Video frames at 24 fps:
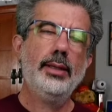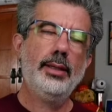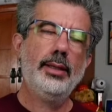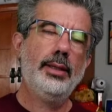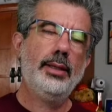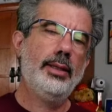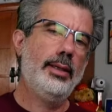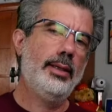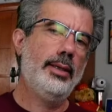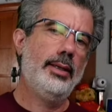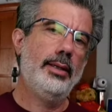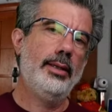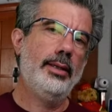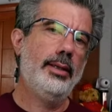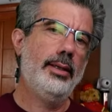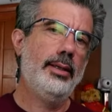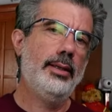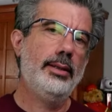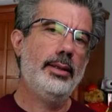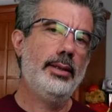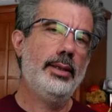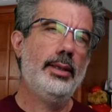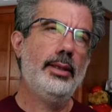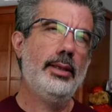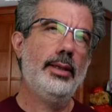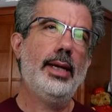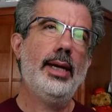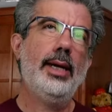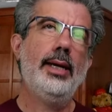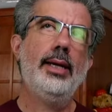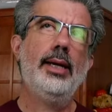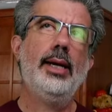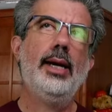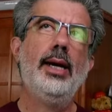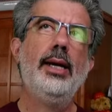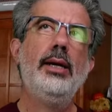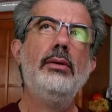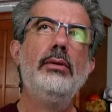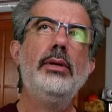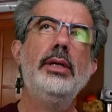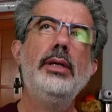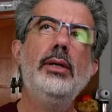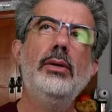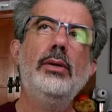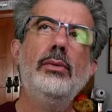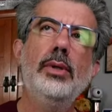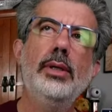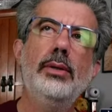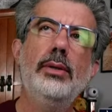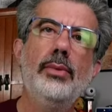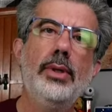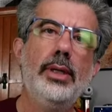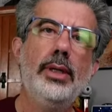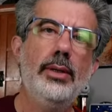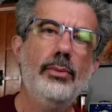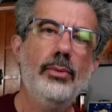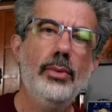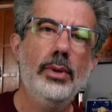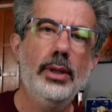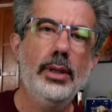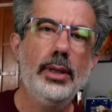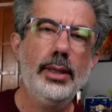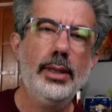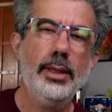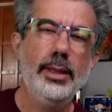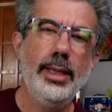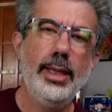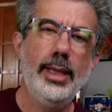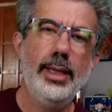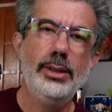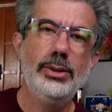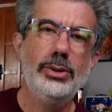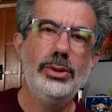I only know one way to work, and that is